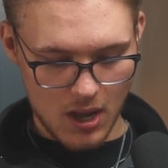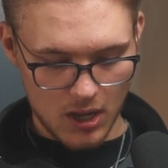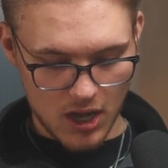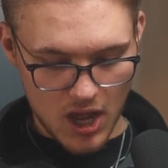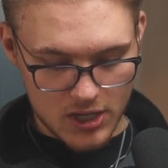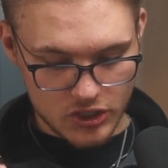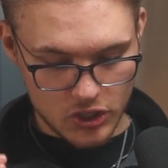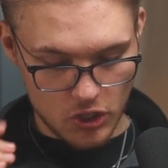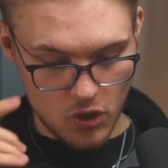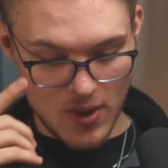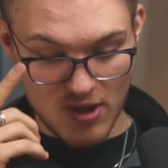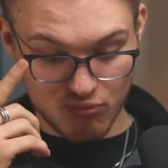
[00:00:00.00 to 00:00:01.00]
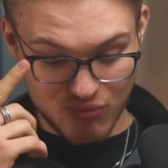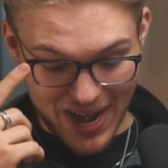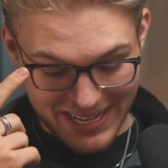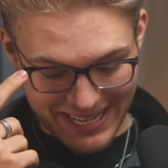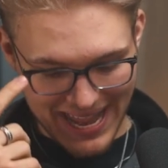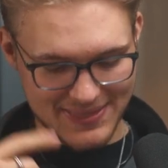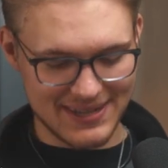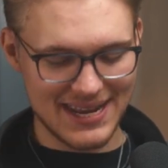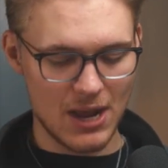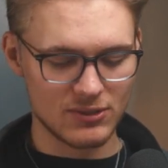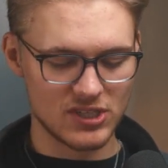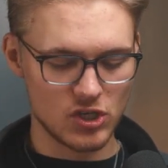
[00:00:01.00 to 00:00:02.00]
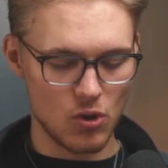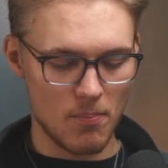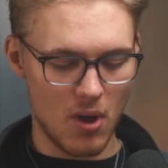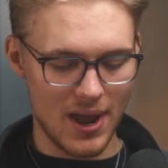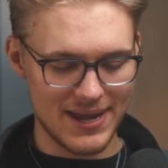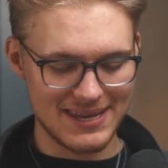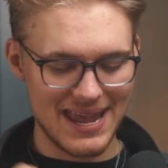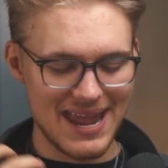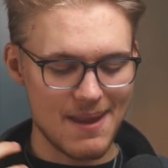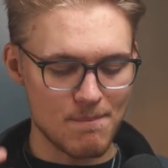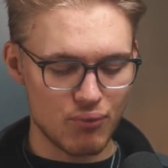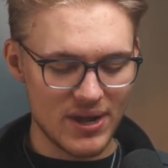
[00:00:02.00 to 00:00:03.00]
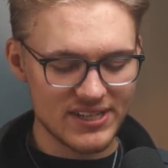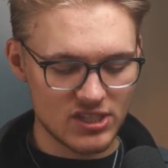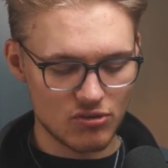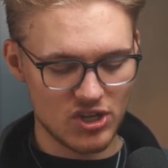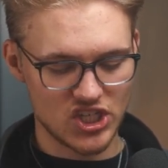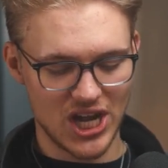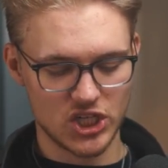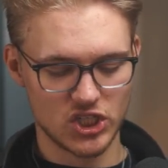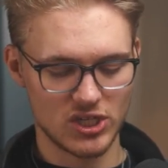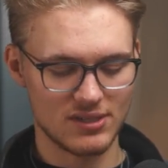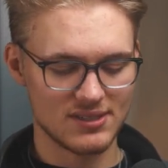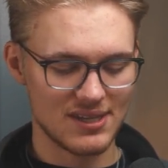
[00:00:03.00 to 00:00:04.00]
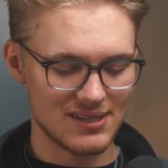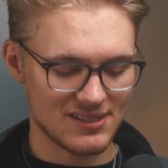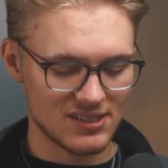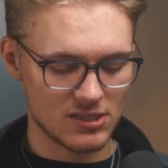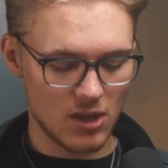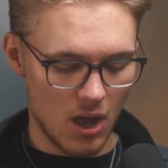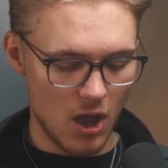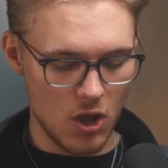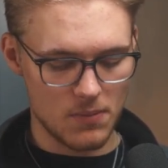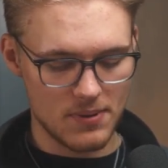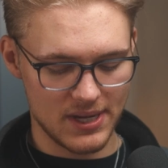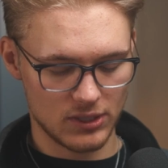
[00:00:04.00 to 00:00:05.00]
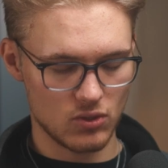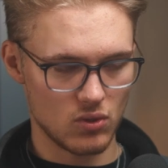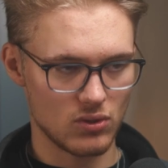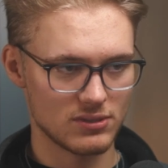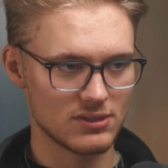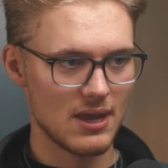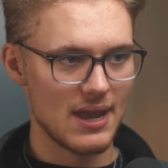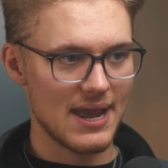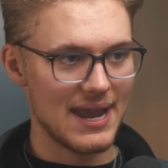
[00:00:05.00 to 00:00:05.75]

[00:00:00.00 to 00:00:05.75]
Learn to eradicate the doubts in your mind, embrace the rejections, and start opening doors.